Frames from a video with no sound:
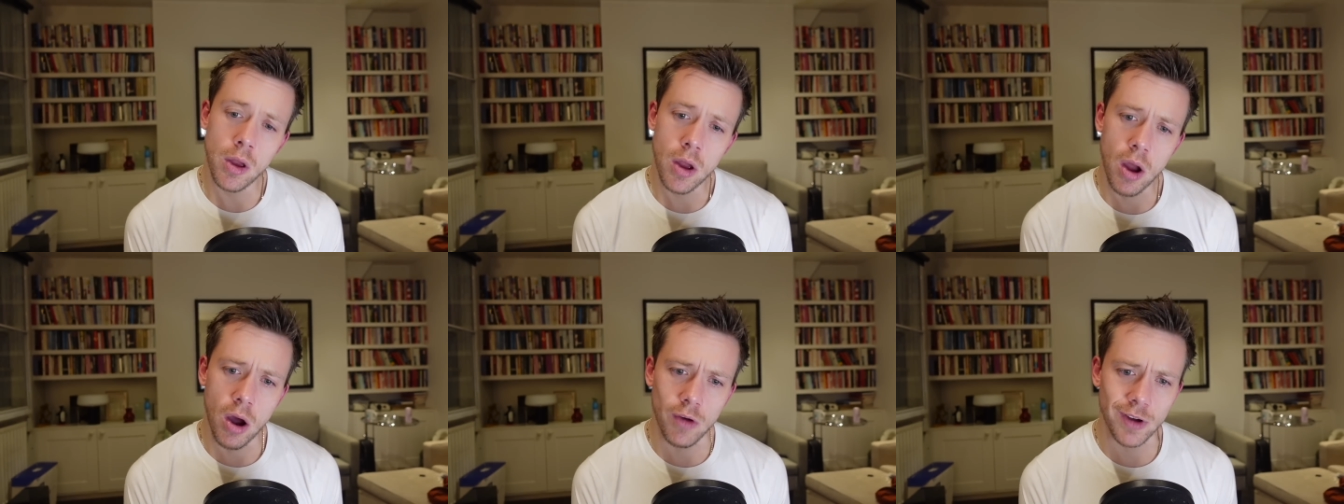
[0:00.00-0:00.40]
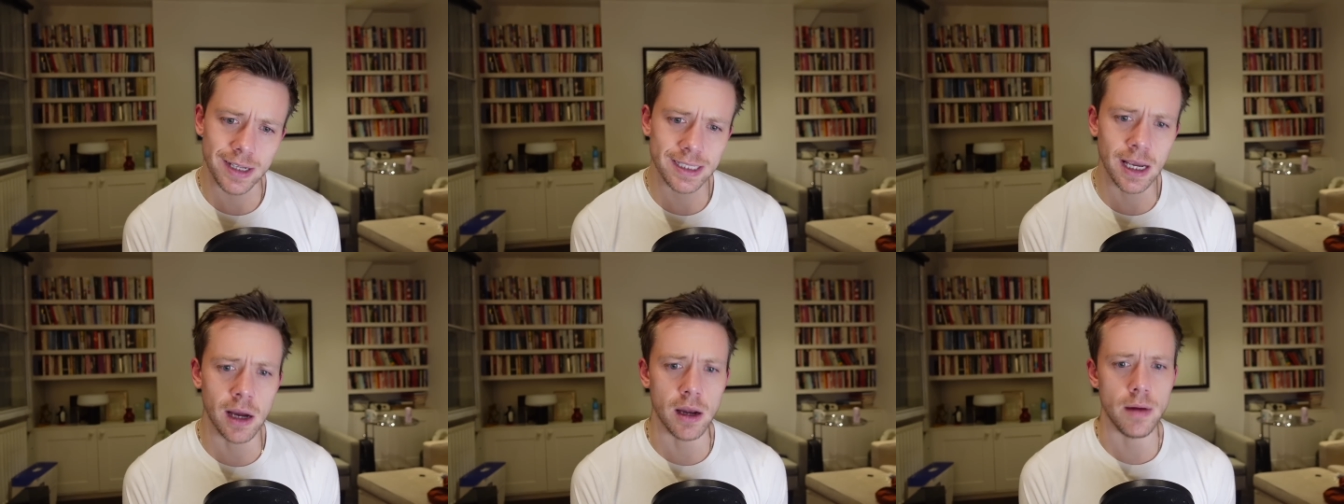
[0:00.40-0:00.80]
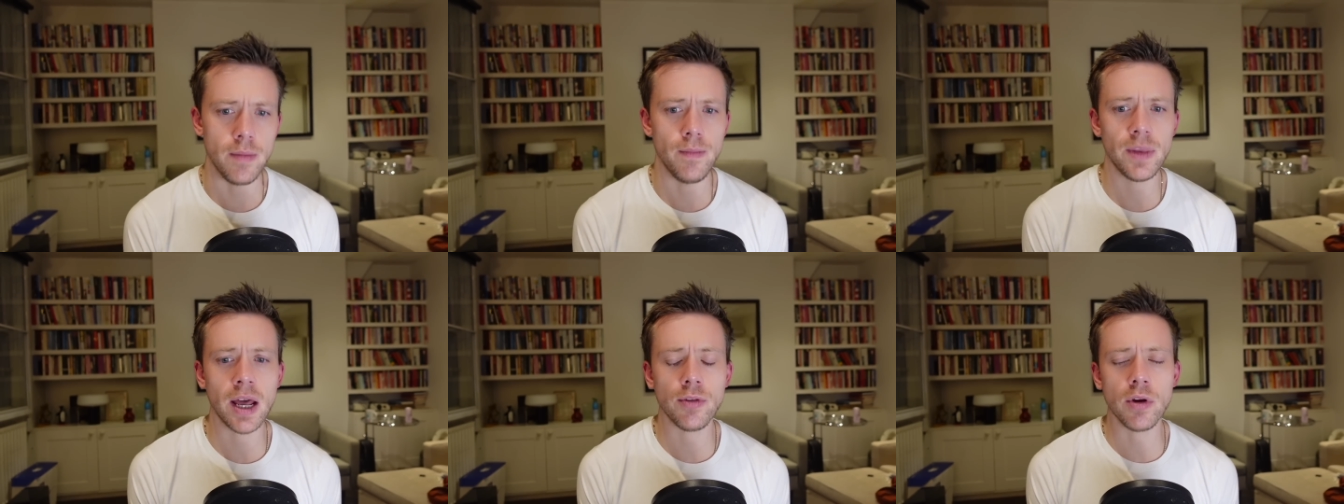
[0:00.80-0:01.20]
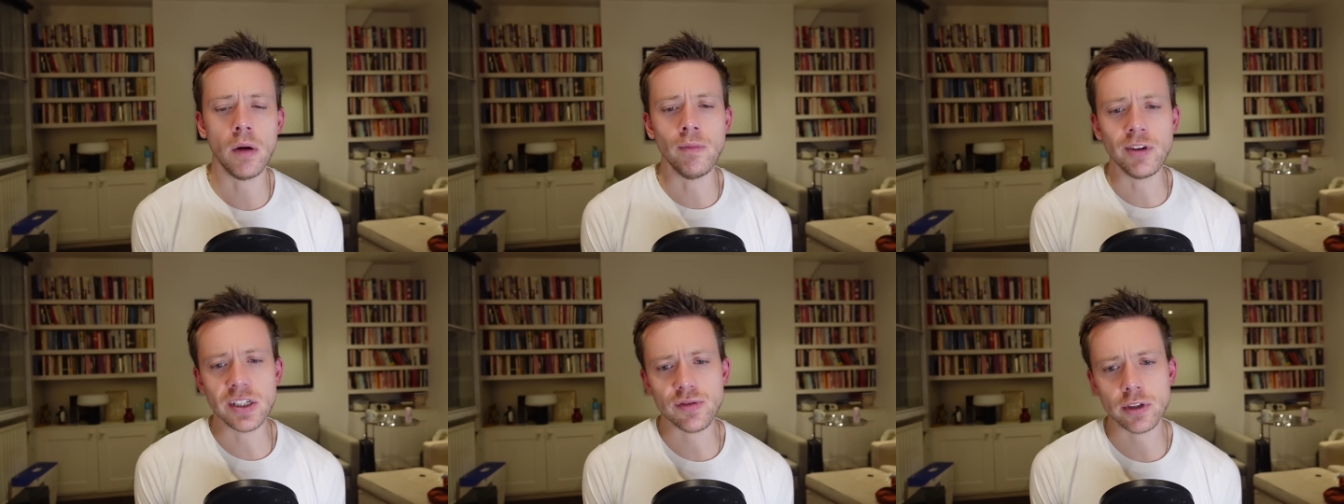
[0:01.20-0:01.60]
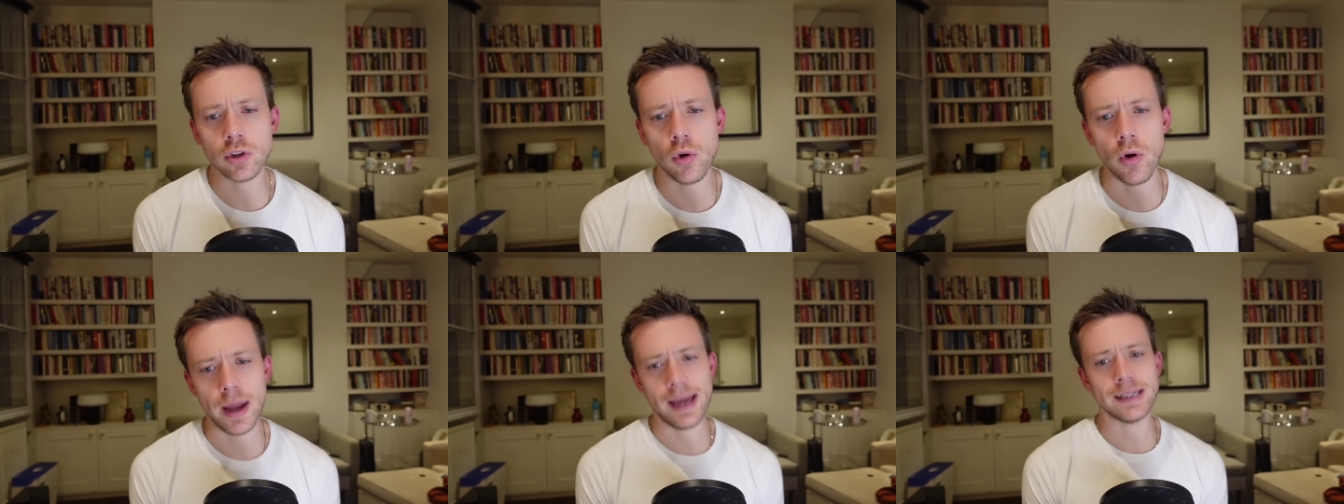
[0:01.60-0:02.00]
of our time. Now, the obvious
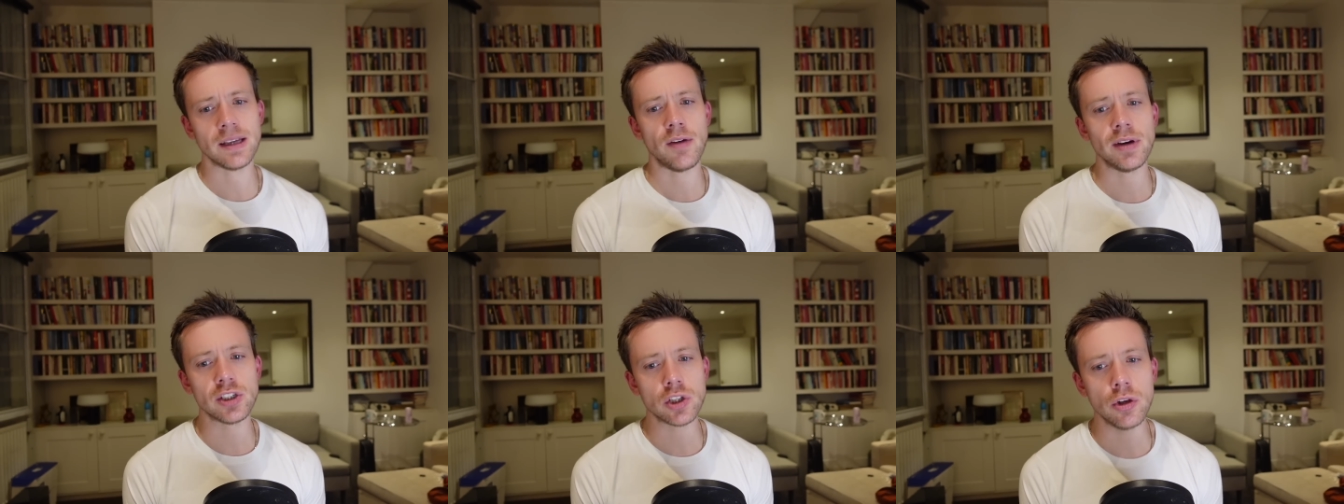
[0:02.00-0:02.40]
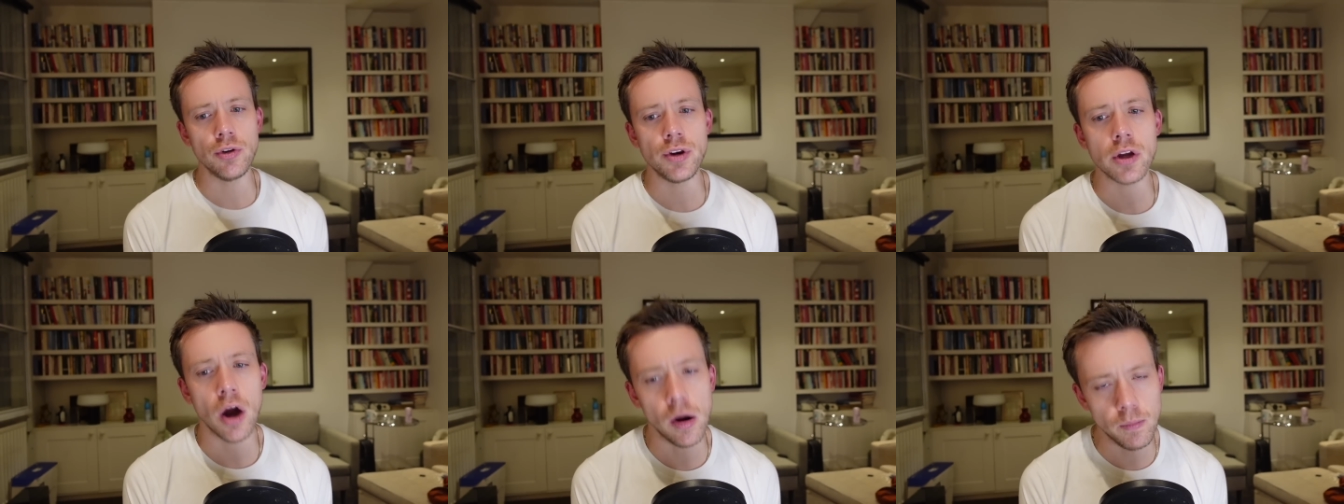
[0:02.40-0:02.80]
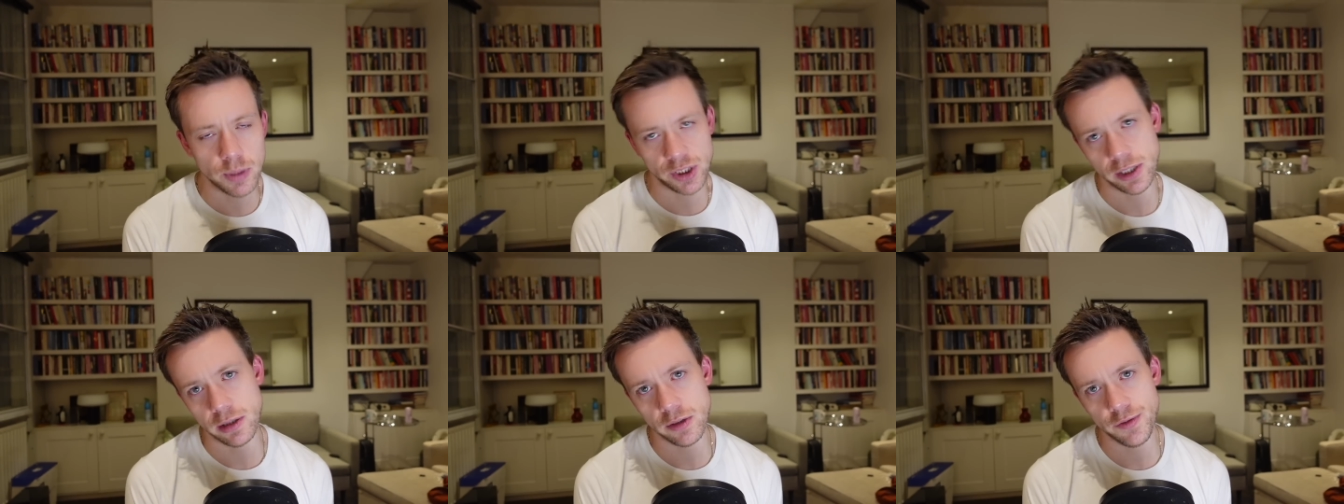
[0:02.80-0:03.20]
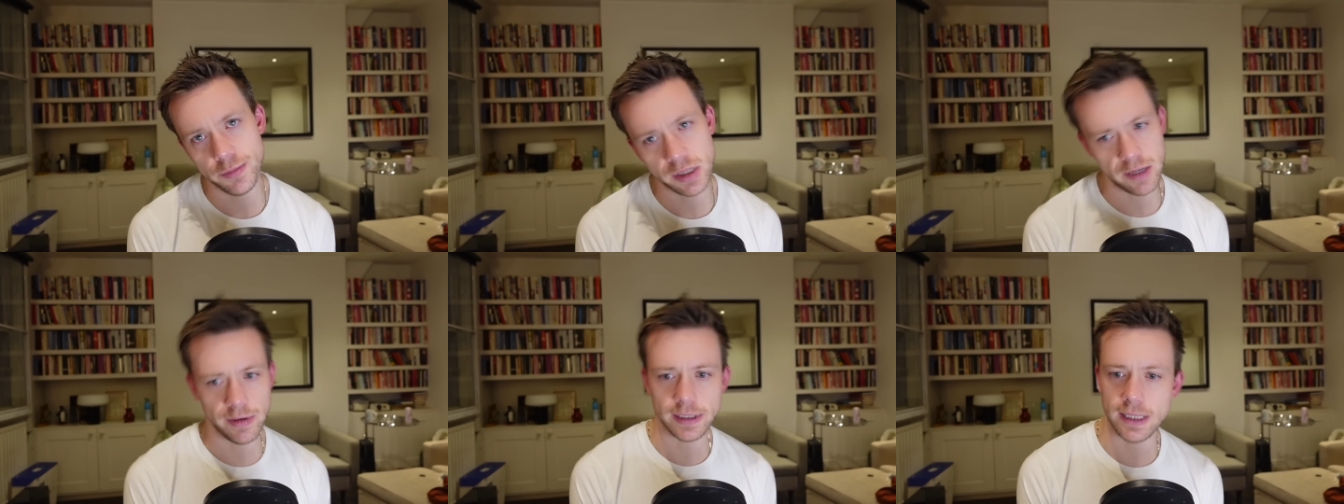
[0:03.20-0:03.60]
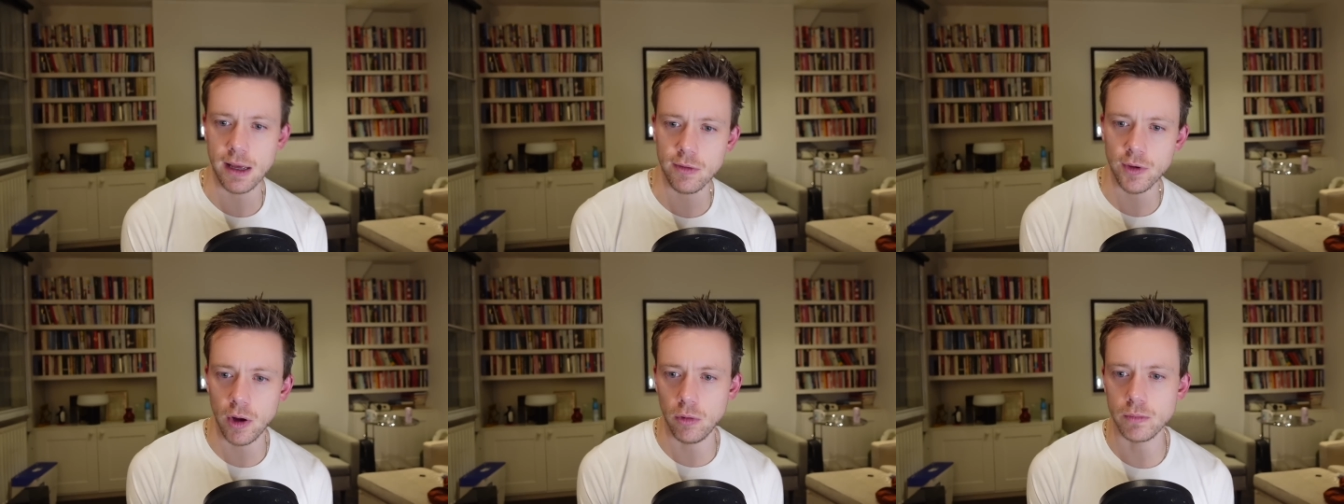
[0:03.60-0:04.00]
retort here is I've excluded combatants from Syria's death
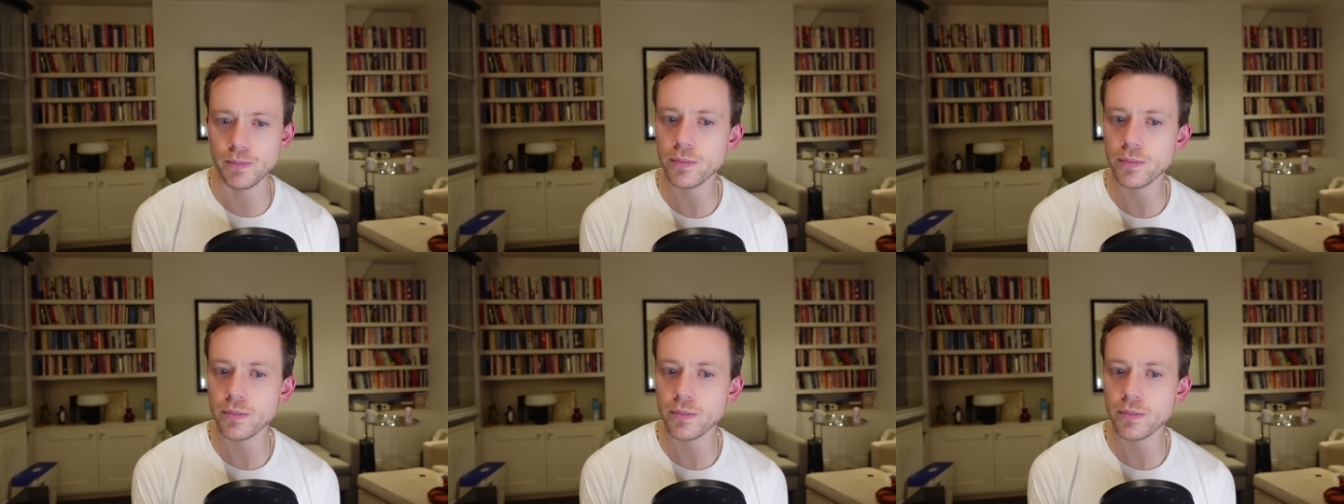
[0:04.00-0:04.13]
toll.